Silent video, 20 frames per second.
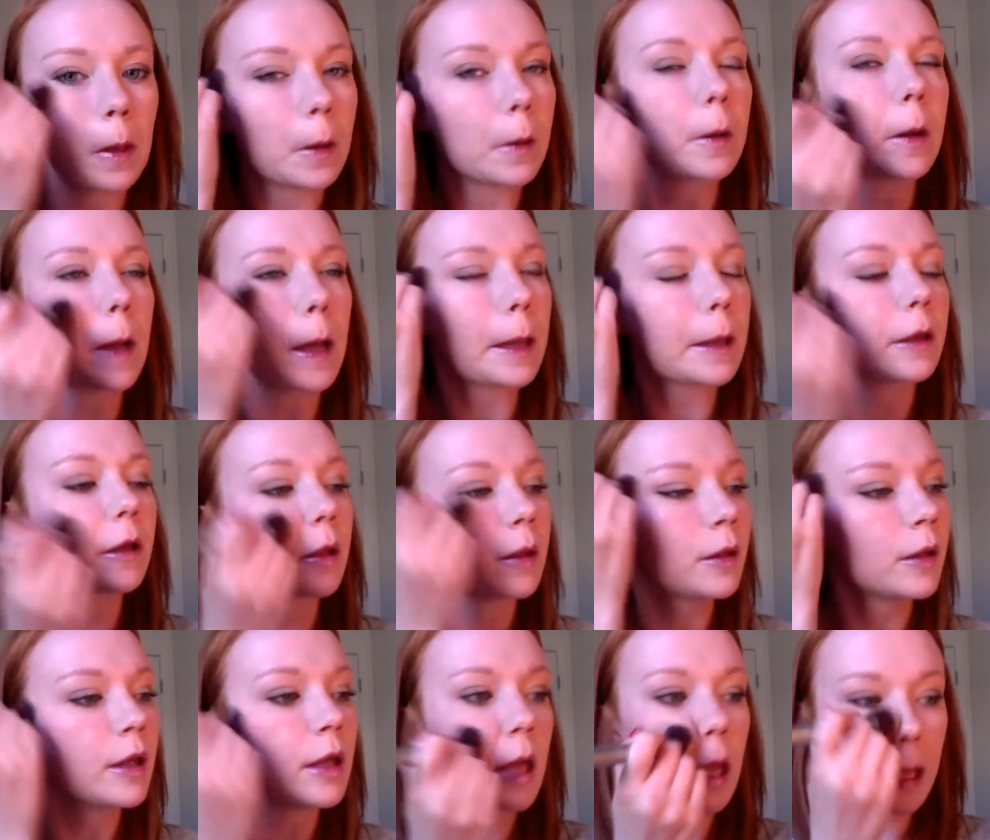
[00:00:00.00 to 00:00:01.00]
Okay.
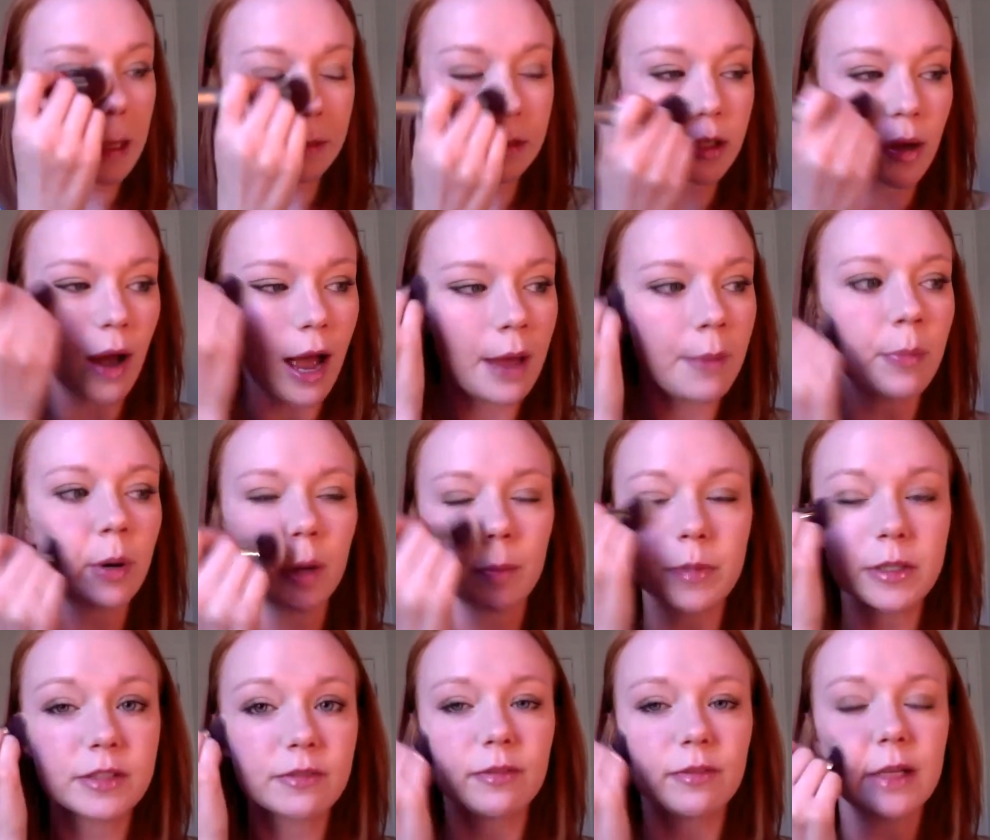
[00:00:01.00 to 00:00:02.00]
And so I
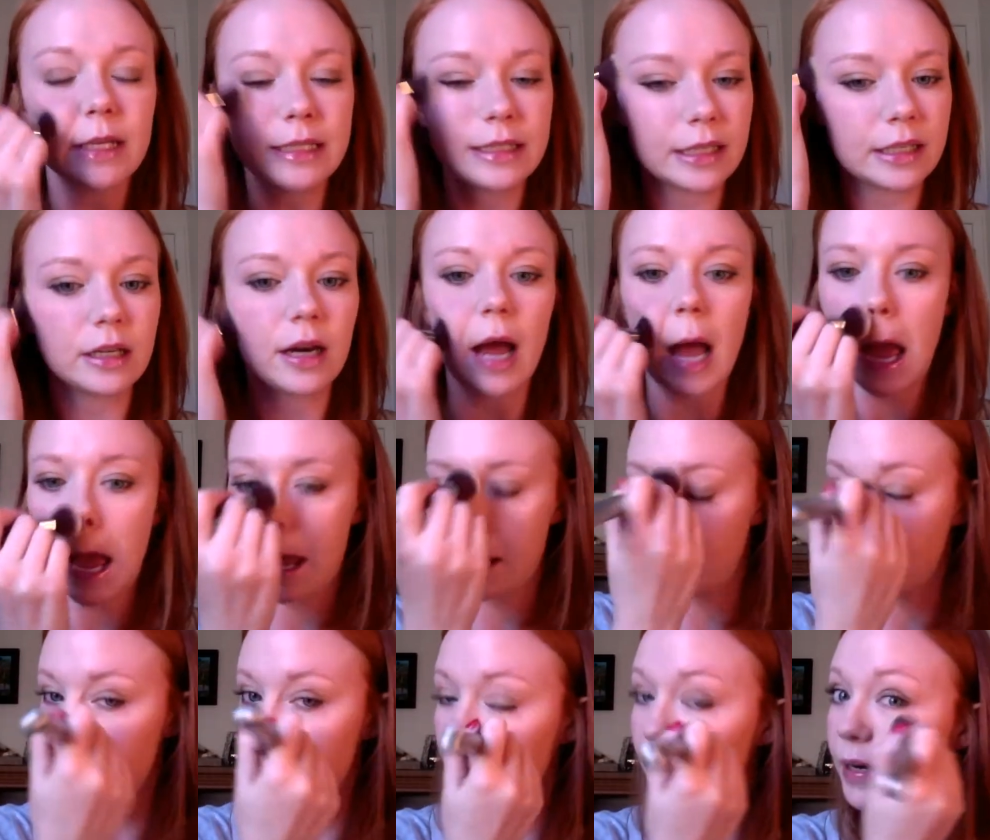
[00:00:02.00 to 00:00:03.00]
purposefully did not
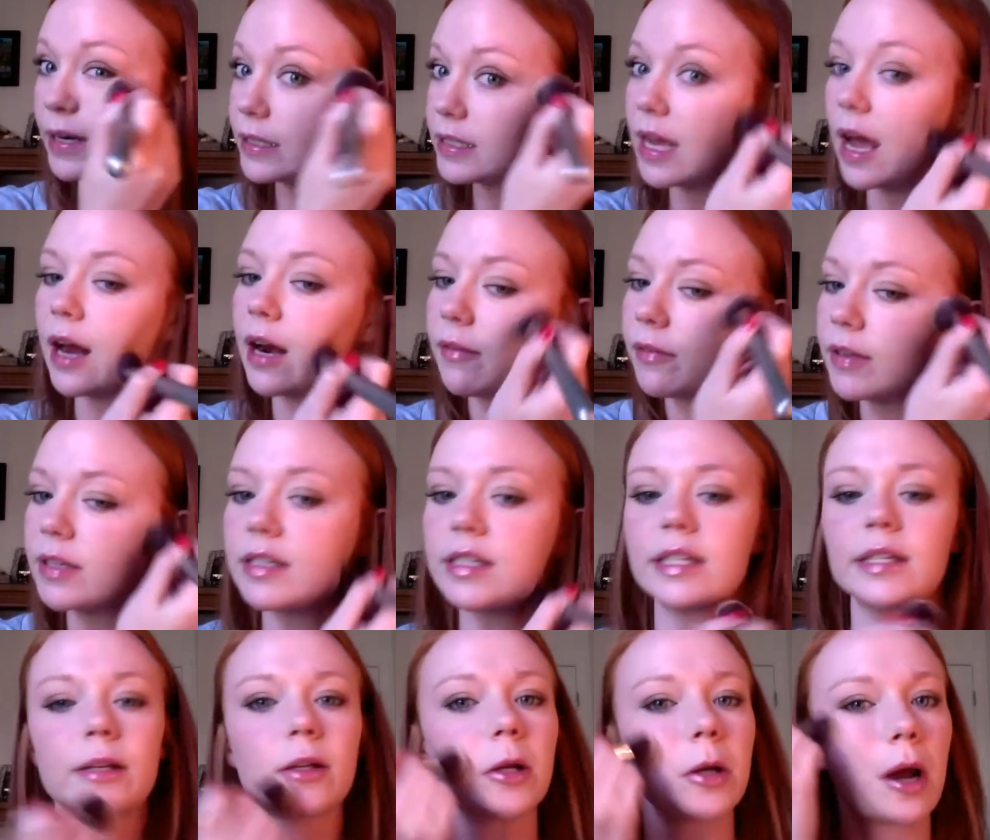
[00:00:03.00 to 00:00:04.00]
put a ton of
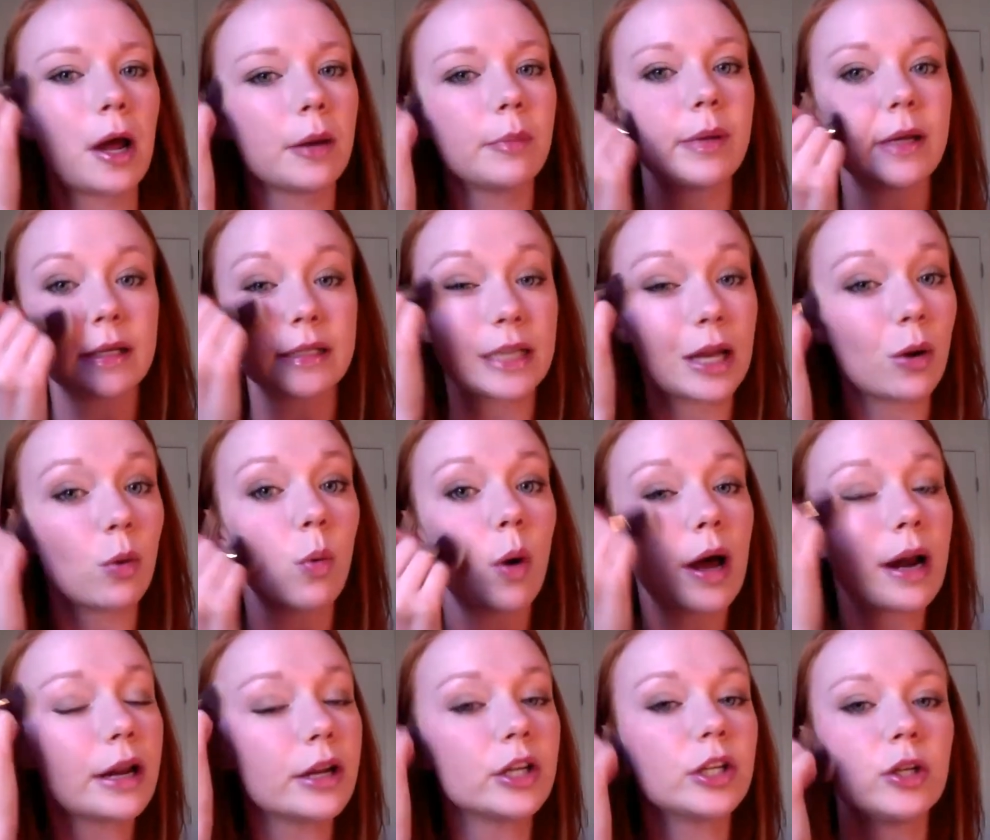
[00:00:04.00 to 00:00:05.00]
concealer on because I
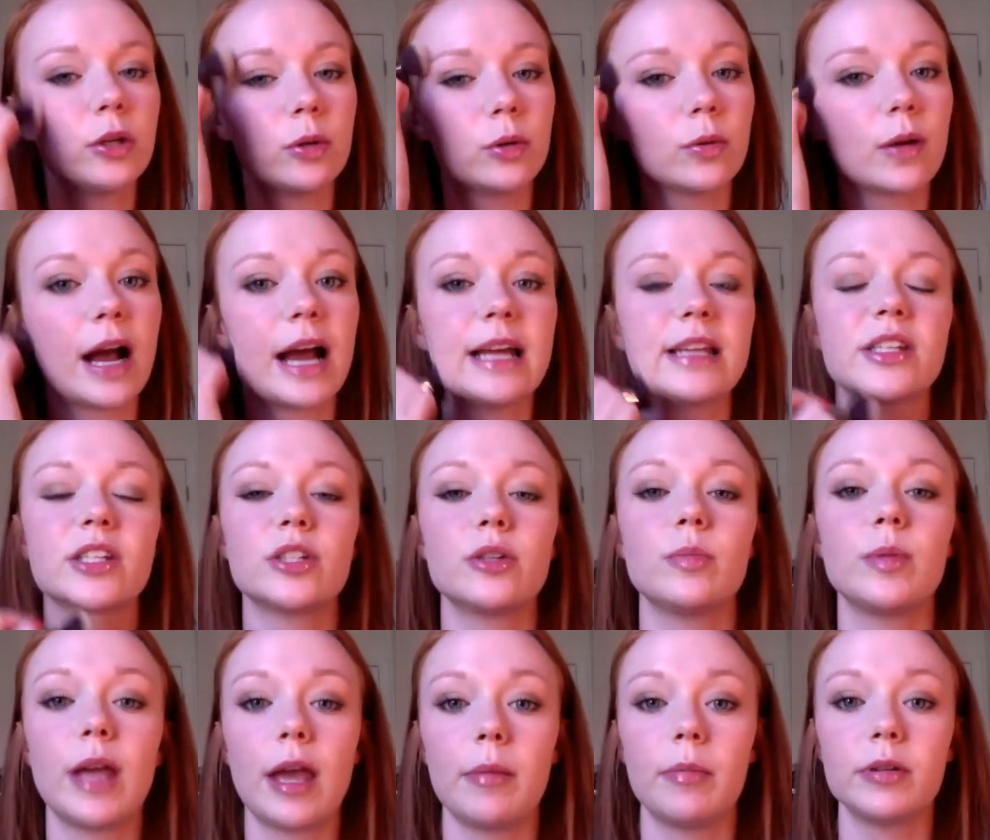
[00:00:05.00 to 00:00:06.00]
wanted you guys to
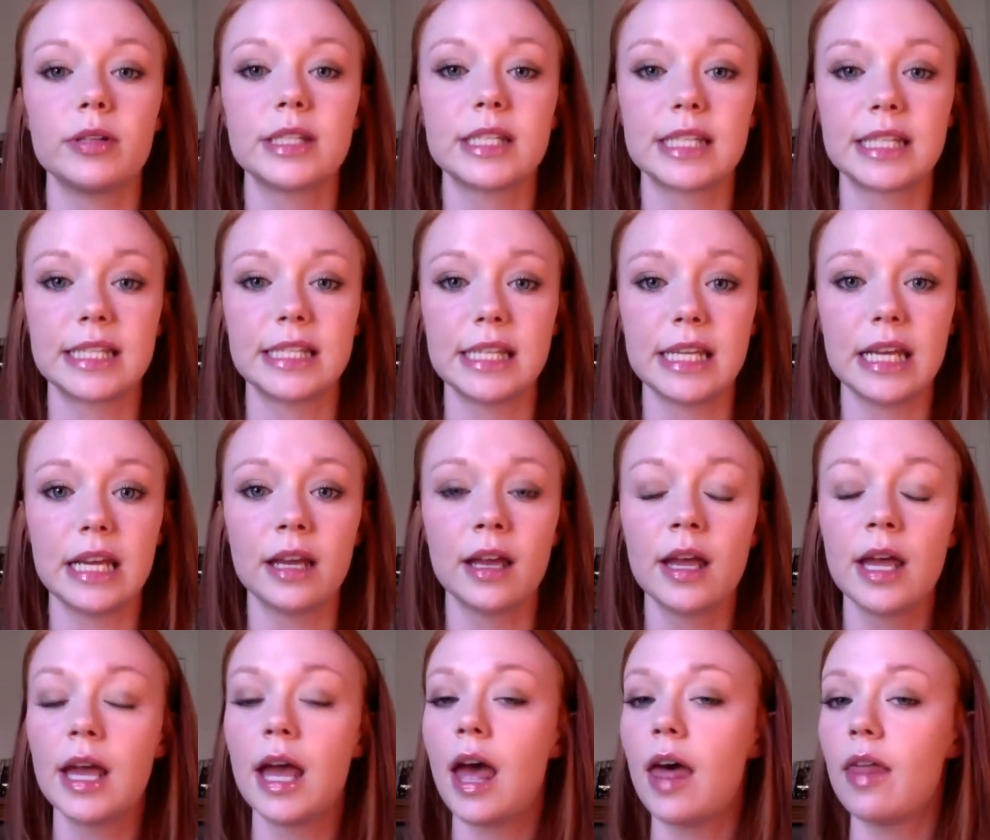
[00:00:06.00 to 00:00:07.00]
be able to see
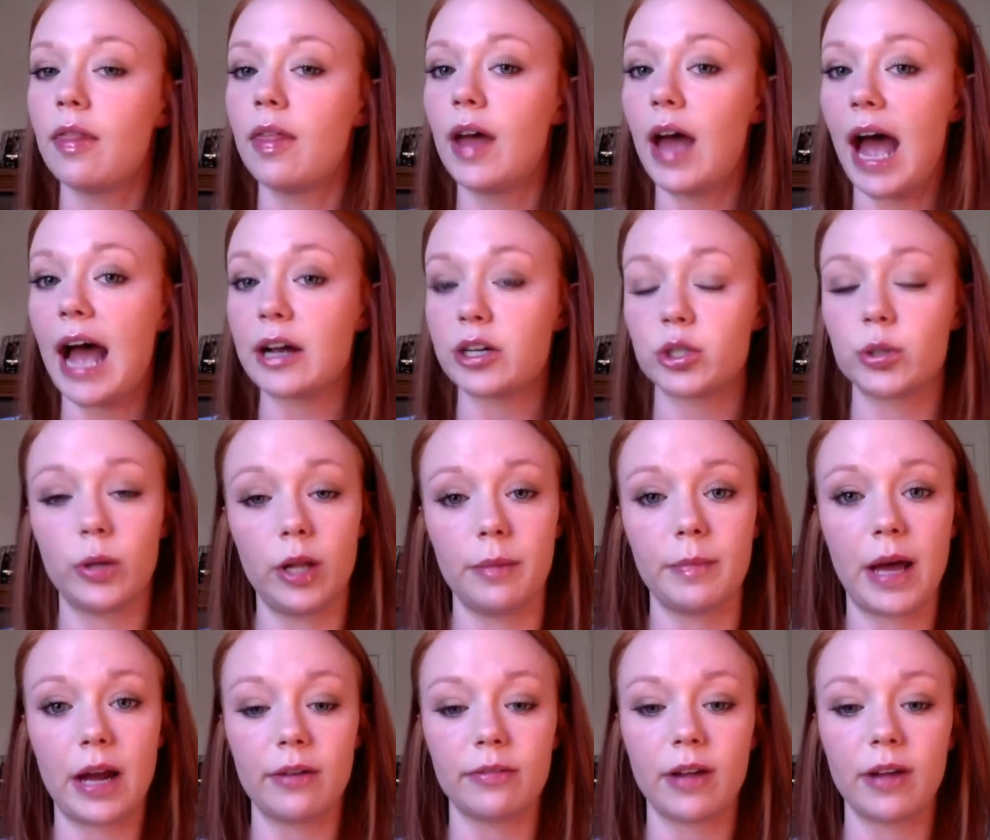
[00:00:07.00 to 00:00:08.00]
the actual
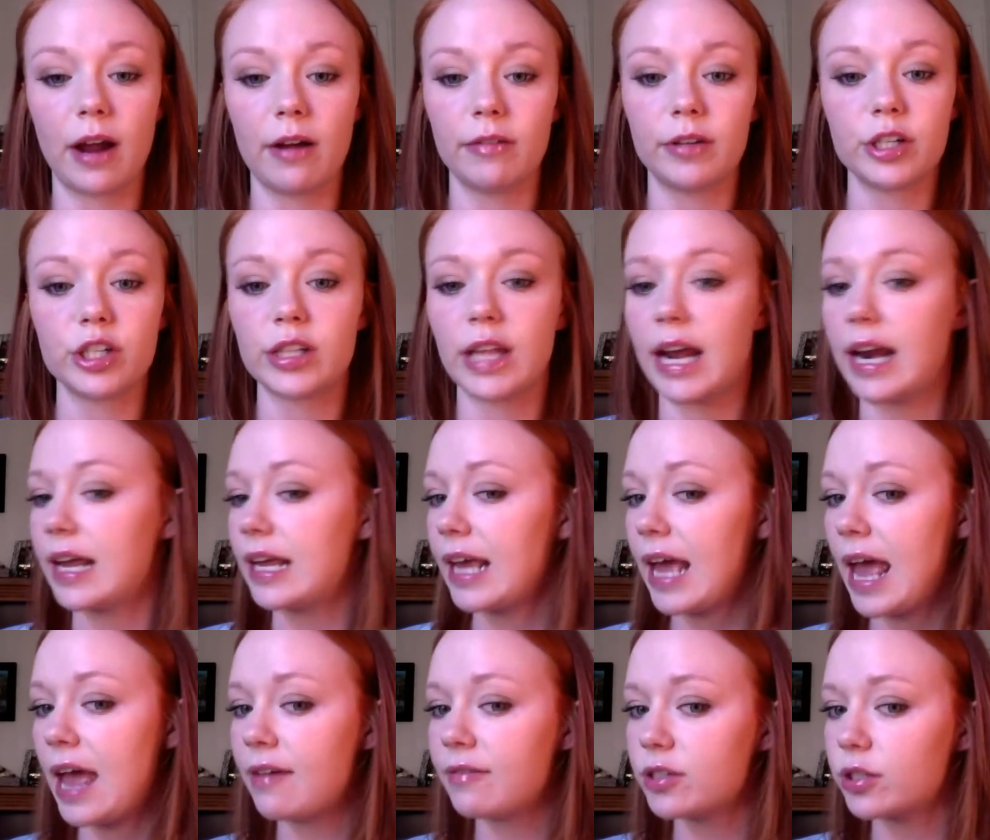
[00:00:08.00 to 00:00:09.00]
amount of coverage that it gave.